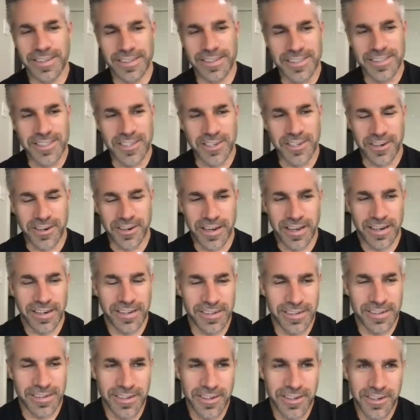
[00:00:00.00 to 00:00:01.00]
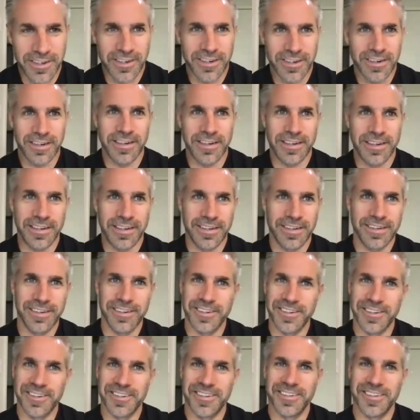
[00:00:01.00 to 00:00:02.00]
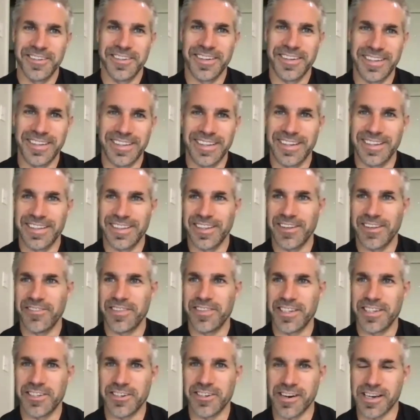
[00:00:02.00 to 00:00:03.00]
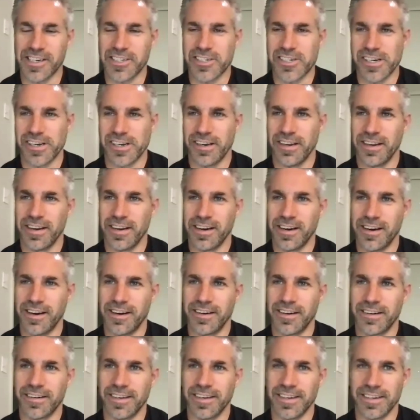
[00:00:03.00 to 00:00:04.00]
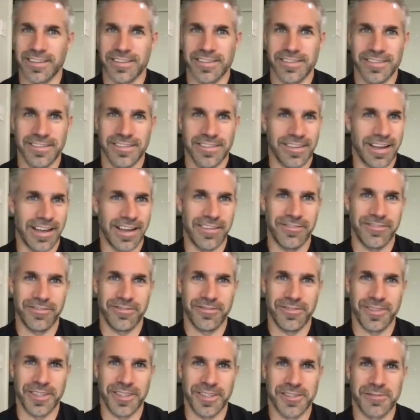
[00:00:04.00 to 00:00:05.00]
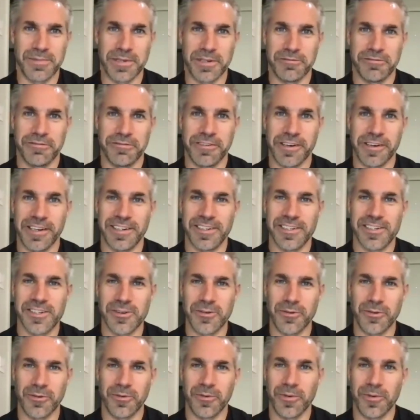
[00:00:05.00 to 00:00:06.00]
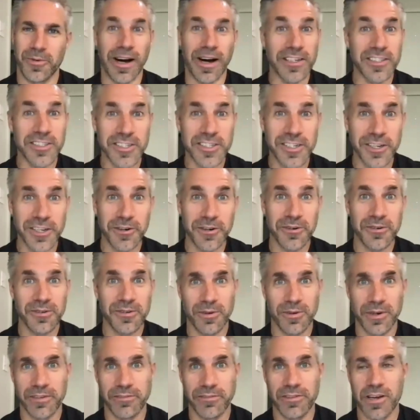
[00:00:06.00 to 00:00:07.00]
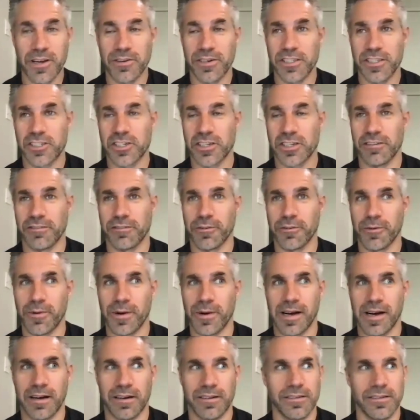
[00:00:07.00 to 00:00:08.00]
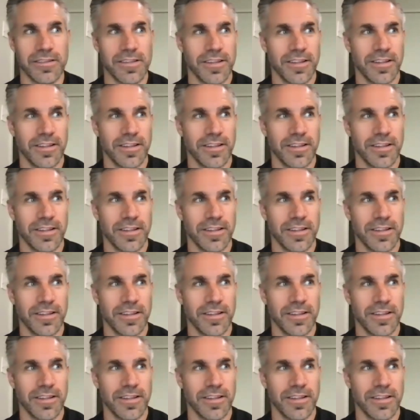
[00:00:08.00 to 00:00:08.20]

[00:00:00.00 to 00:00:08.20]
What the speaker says: That's so great. And I love the direction here. It's been fun to watch you. We've known each other for a while.